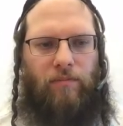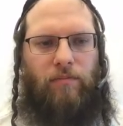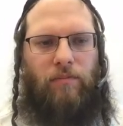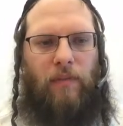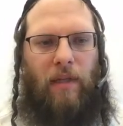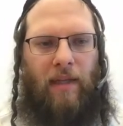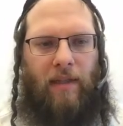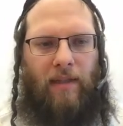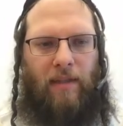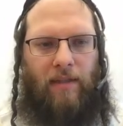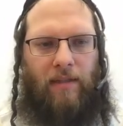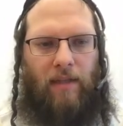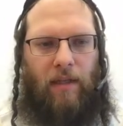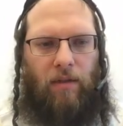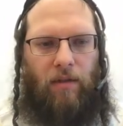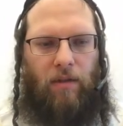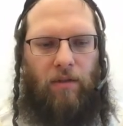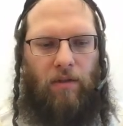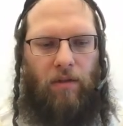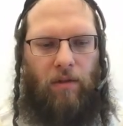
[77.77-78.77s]
and the
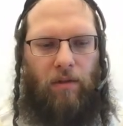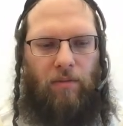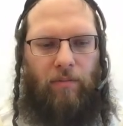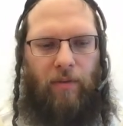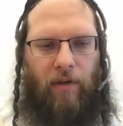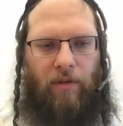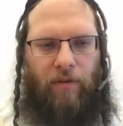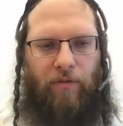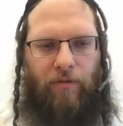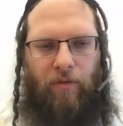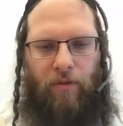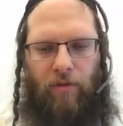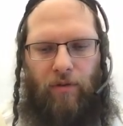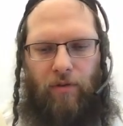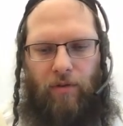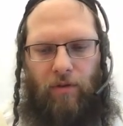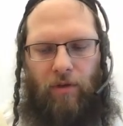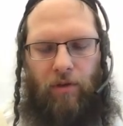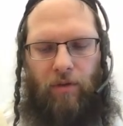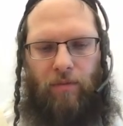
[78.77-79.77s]
second column and the fourth
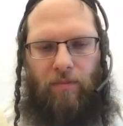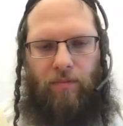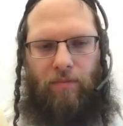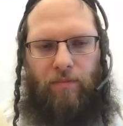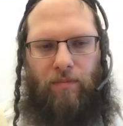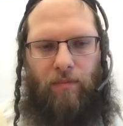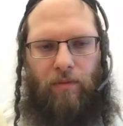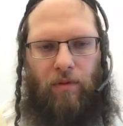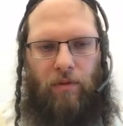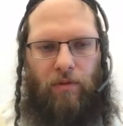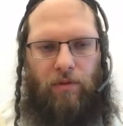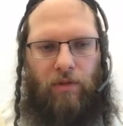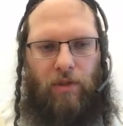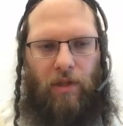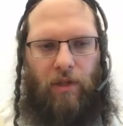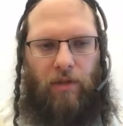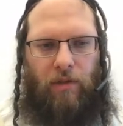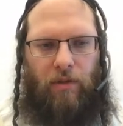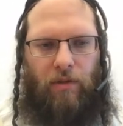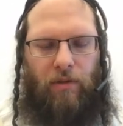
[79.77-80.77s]
column belong
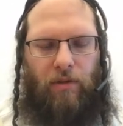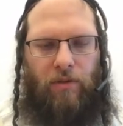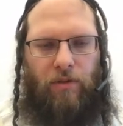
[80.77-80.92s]
together.